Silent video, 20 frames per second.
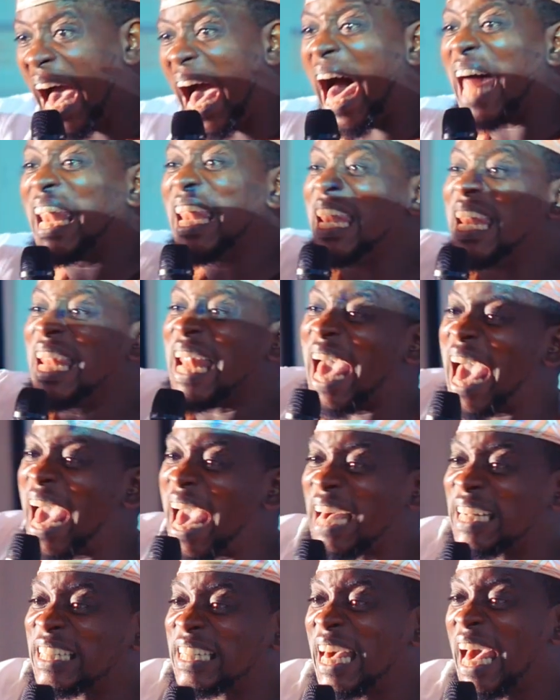and
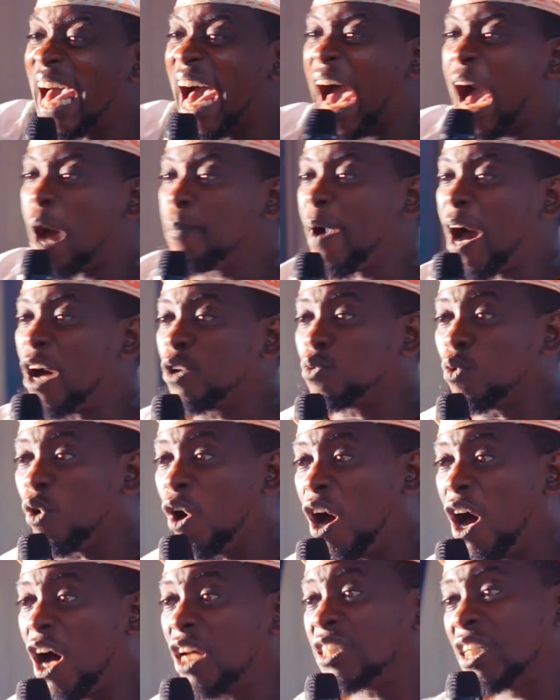less about
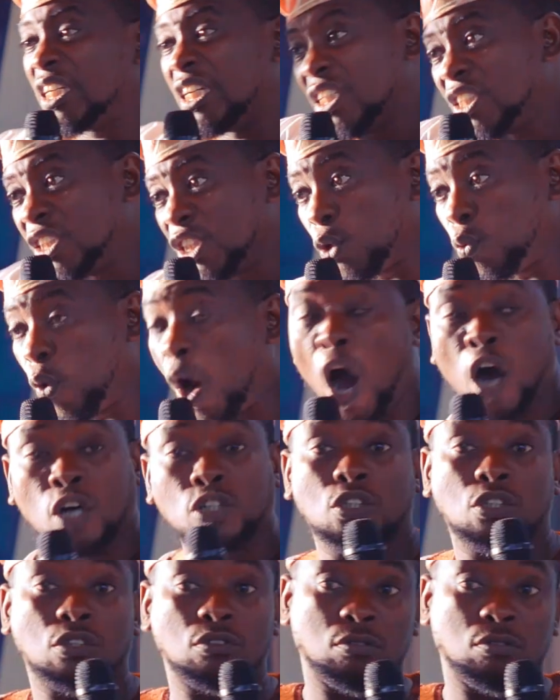what? Reward.